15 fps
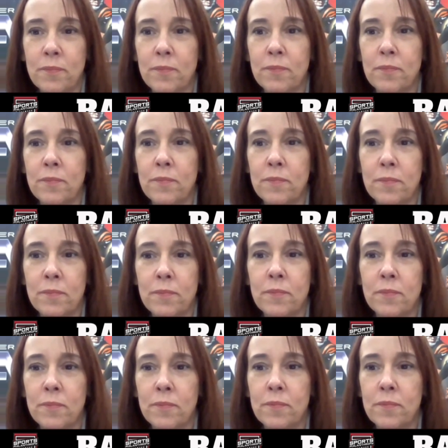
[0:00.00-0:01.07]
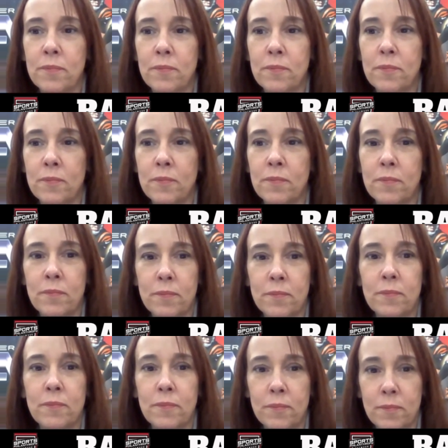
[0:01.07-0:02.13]

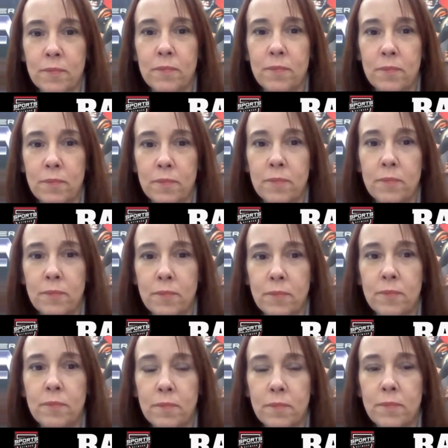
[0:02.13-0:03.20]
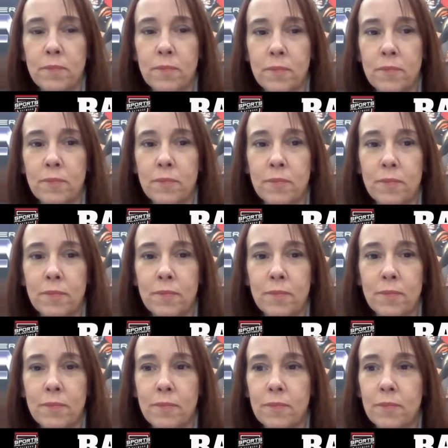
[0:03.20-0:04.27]

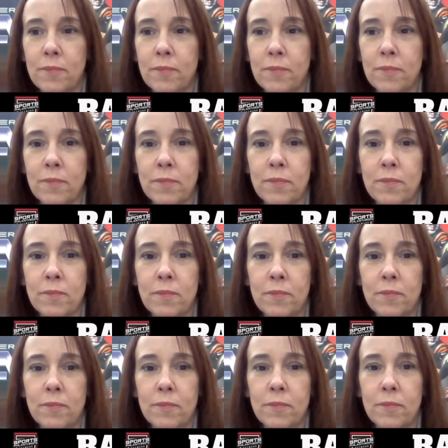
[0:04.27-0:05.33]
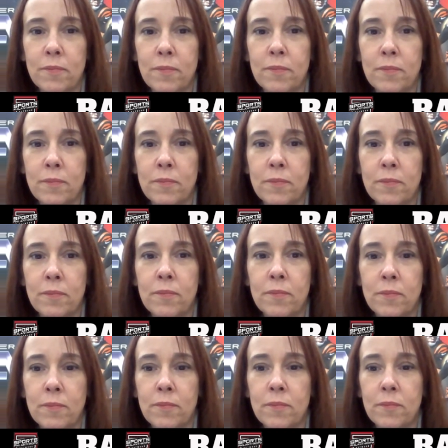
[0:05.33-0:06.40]

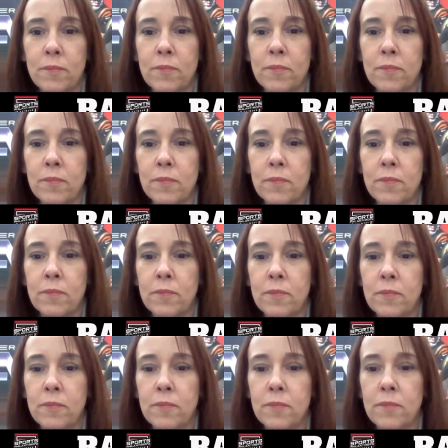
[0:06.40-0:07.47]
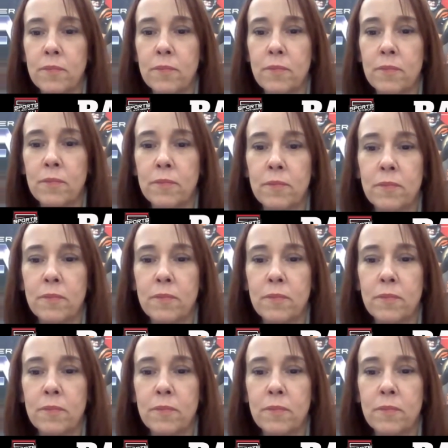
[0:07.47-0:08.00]
(silent)